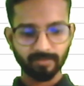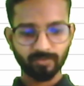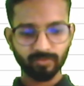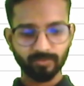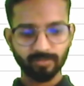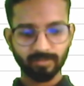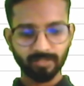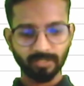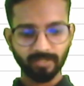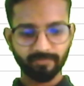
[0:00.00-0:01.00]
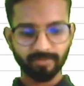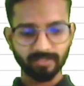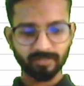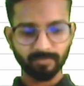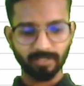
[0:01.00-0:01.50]
to
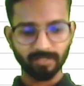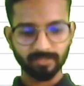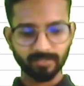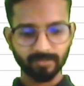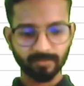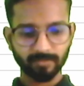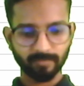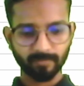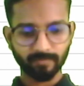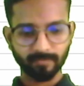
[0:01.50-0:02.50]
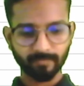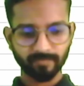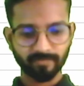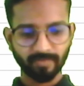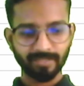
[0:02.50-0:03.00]
31st March.
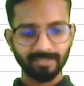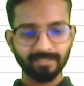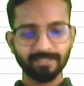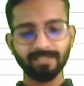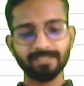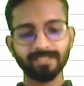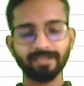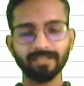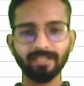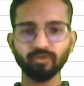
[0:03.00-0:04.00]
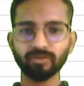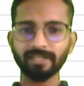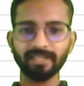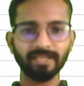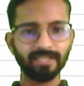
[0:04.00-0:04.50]
See, generally you
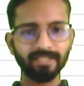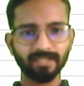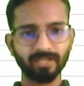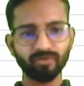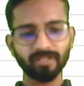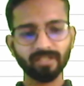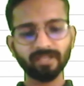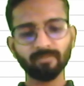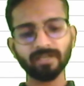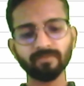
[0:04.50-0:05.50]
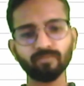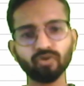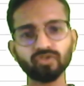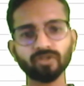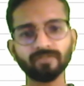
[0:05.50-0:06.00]
can take any accounting year, but in
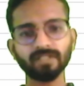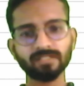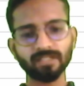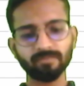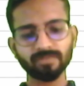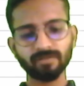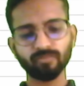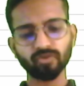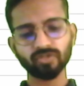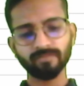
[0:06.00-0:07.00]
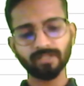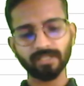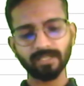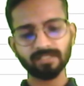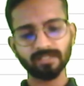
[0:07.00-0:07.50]
most of the sums, in most of the
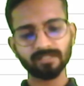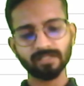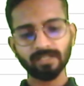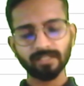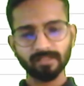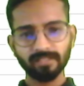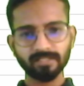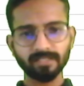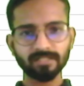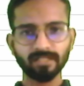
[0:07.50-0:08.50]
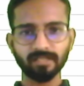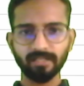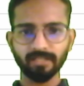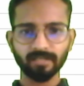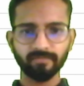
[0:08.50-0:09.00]
cases, this is the
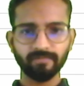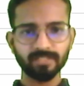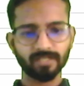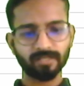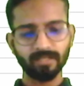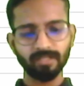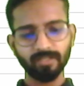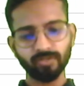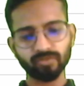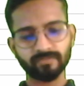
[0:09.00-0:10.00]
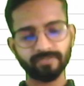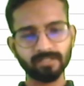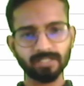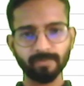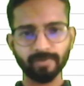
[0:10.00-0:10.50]
year we generally use,
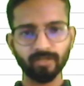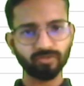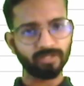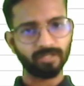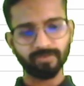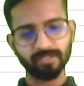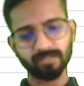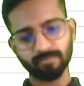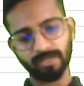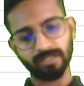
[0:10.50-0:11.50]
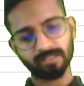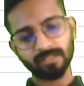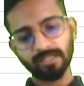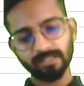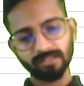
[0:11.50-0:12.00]
1st April to 31st March.
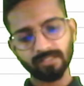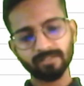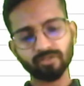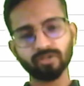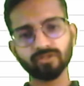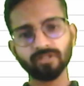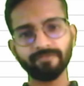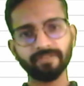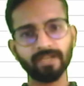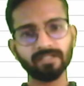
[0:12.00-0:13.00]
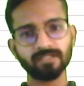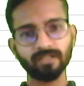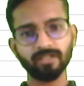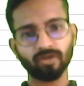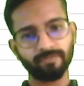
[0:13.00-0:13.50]
This is also the financial
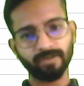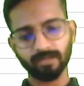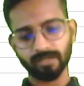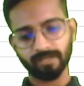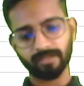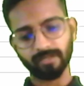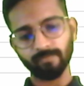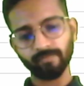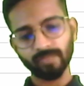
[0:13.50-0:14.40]
year of our country.